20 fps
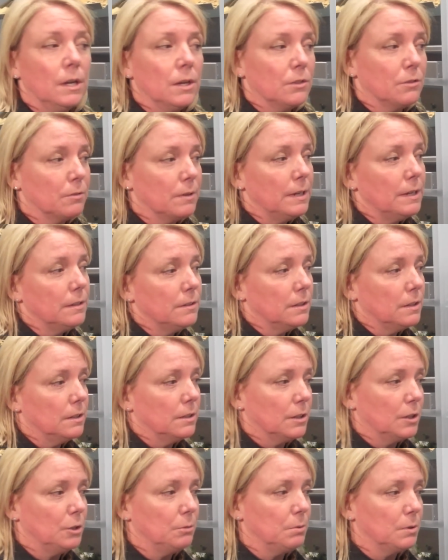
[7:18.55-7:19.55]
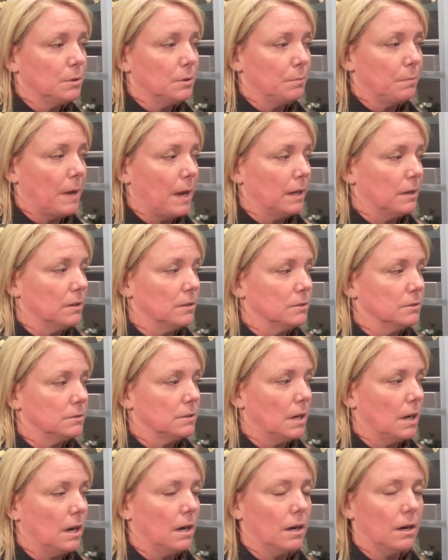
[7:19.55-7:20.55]
three of the cubicle patterns
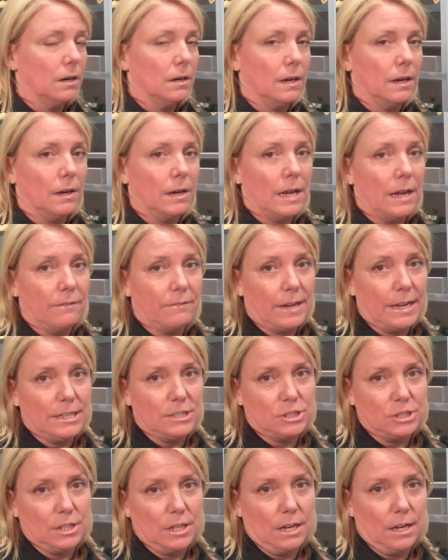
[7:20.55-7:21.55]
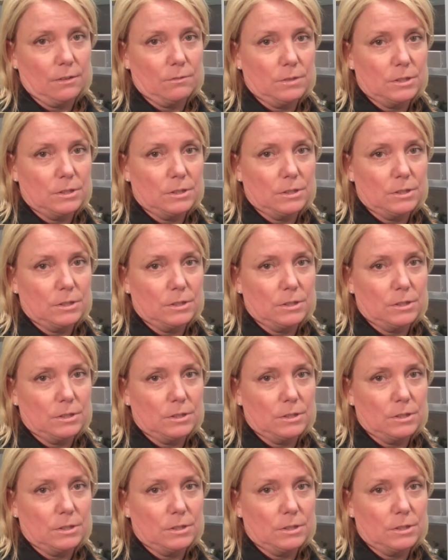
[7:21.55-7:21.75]
are have agion,